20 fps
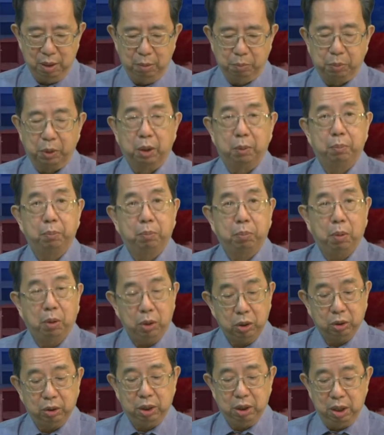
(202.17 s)

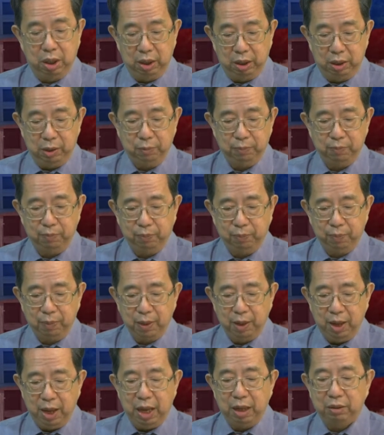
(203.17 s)
purportedly
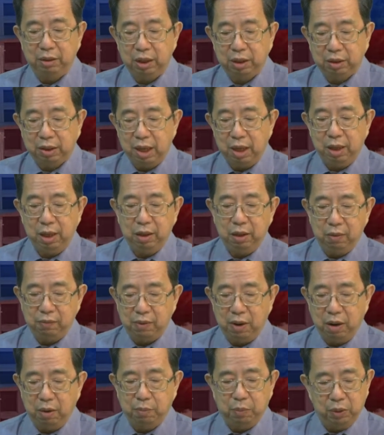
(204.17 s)
a retelling of
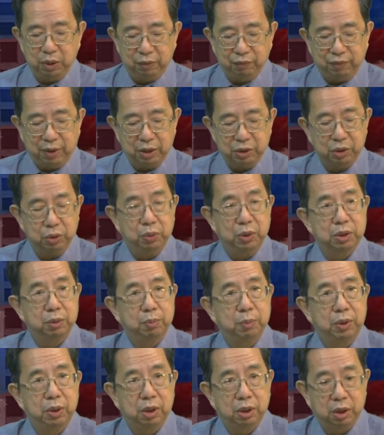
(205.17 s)
how Bonifacio
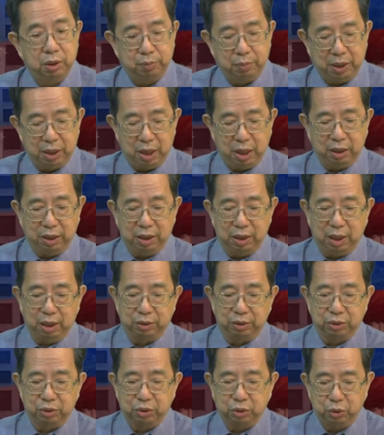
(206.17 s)
was murdered by
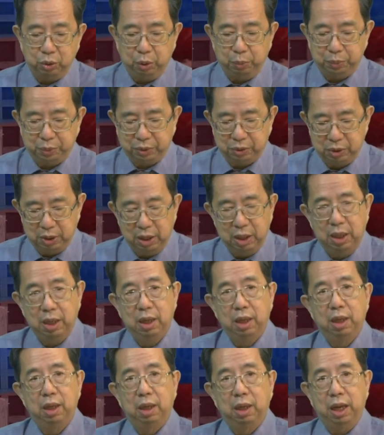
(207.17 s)
Aguinaldo's troops,
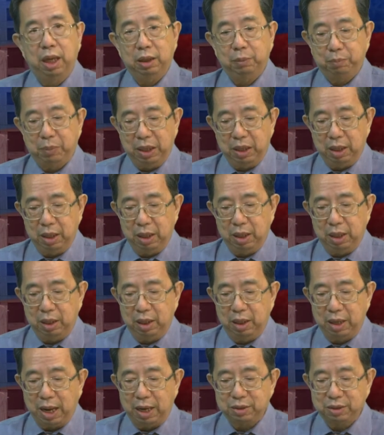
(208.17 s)
led by
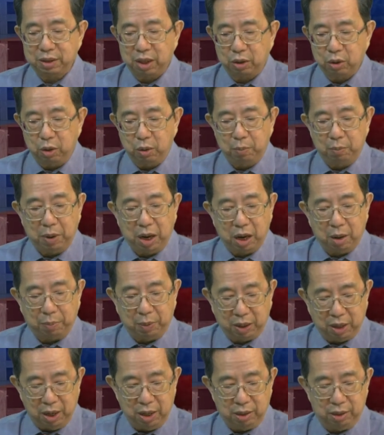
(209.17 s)
Lazaro
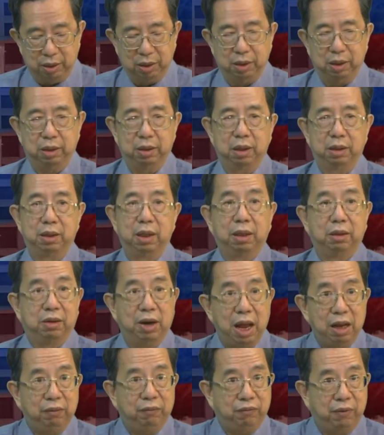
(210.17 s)
Macapagal, the
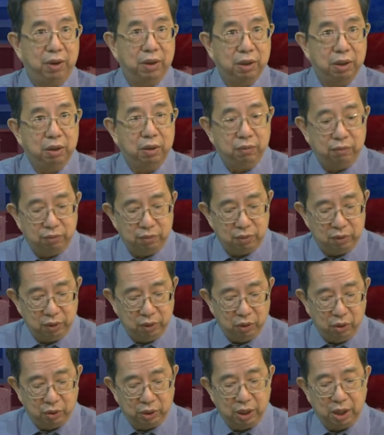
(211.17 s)
grandfather of
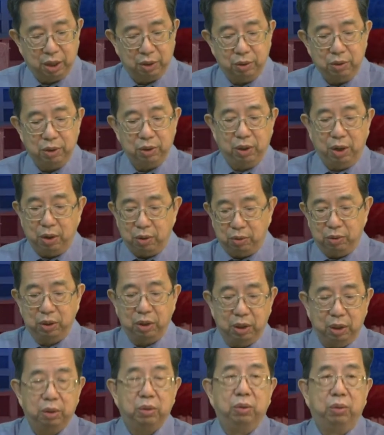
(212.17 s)
Gloria Arroyo,
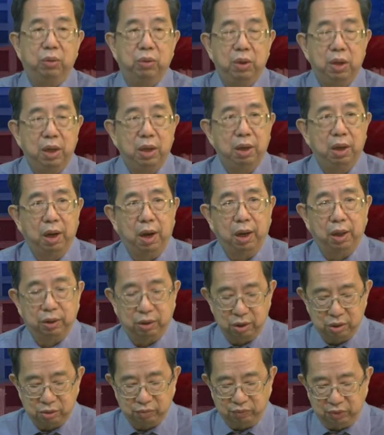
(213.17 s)
according to
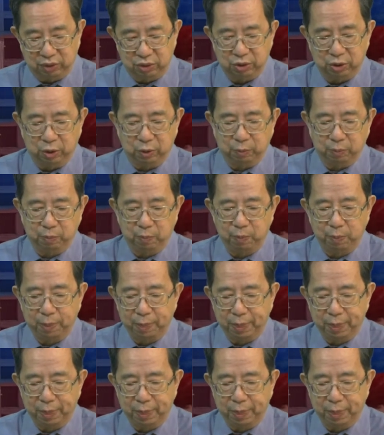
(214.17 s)
this version.